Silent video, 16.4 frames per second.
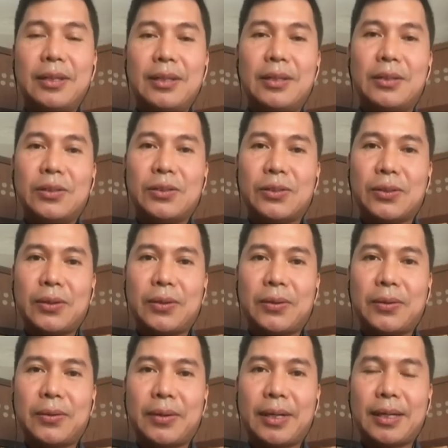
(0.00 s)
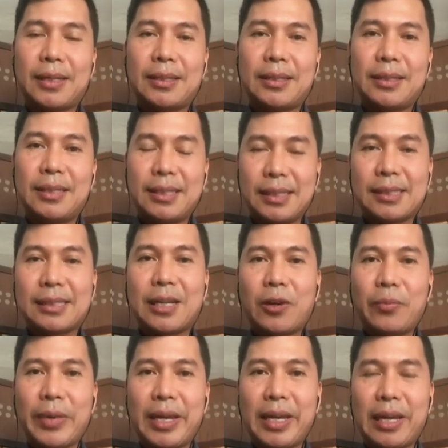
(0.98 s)
So this is now
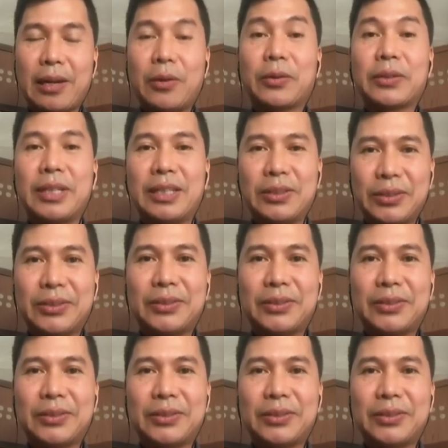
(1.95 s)
being looked into.